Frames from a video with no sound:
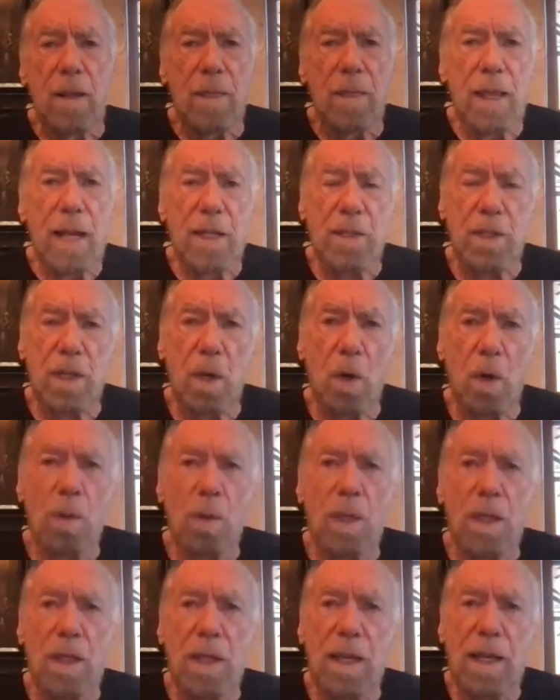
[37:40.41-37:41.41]
That's the
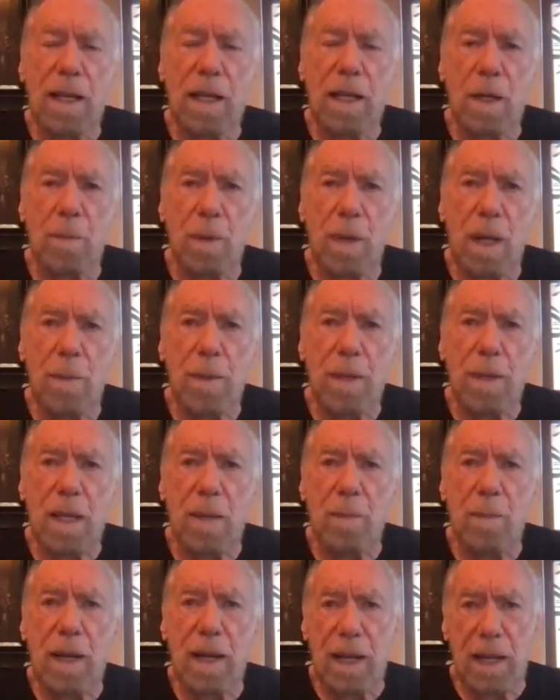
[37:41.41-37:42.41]
only thing I could probably
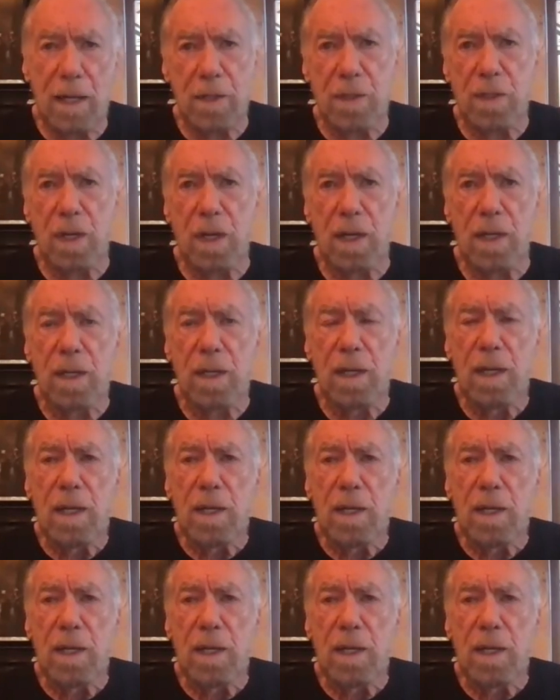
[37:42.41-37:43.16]
get my hands on.